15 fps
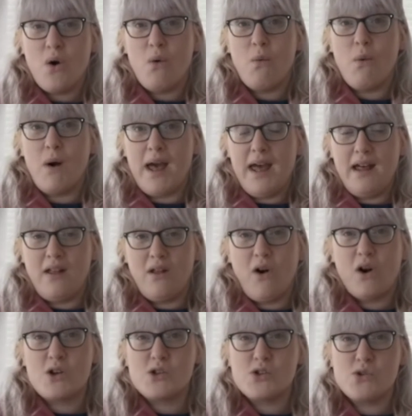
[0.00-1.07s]
Well,
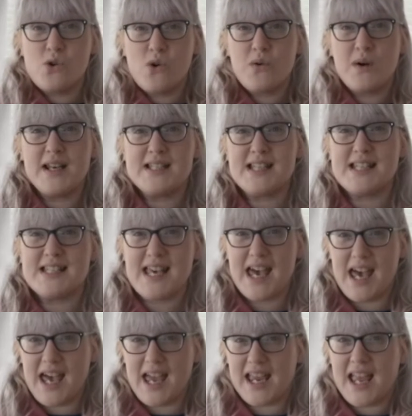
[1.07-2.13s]
our story
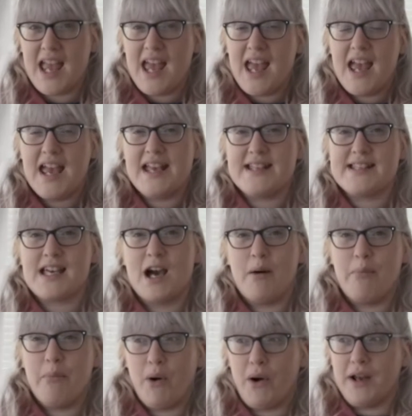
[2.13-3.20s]
today is
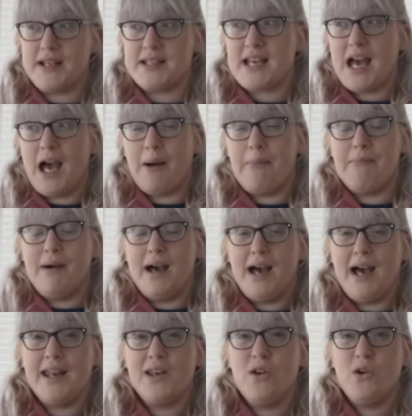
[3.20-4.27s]
about a
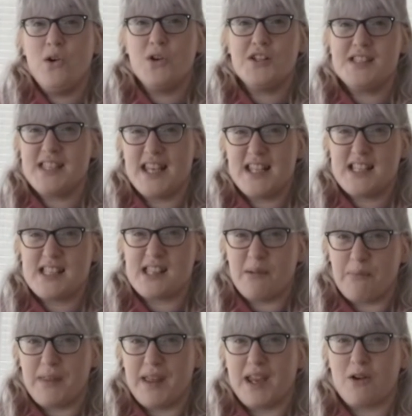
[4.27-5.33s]
man who did
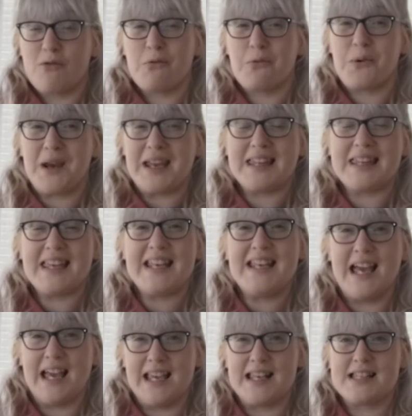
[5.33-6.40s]
something really
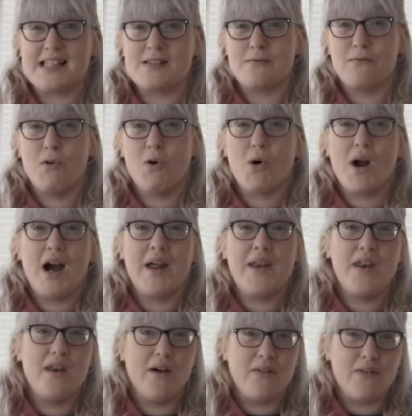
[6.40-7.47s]
nice for
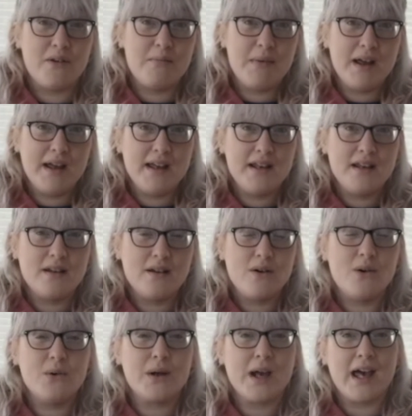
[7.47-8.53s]
another man,
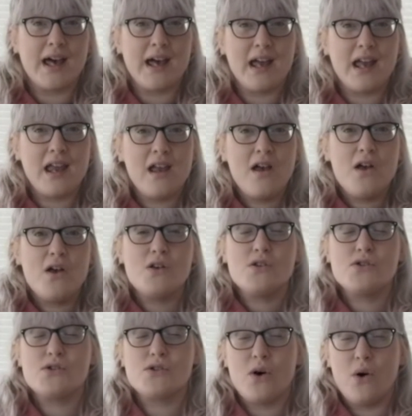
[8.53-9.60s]
okay?
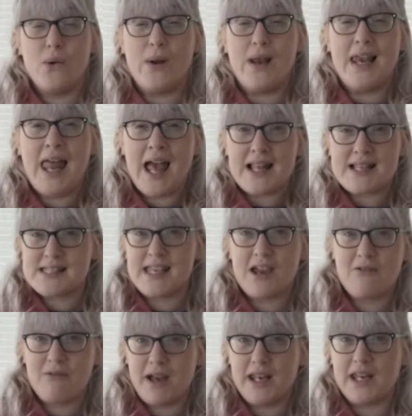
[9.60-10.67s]
So let's
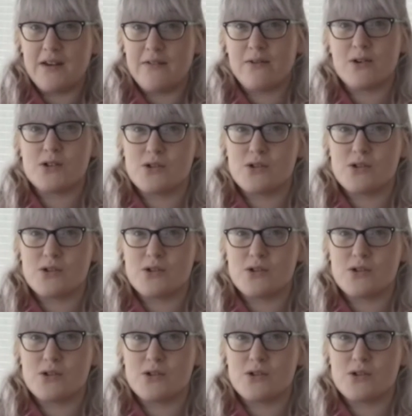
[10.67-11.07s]
get ready for a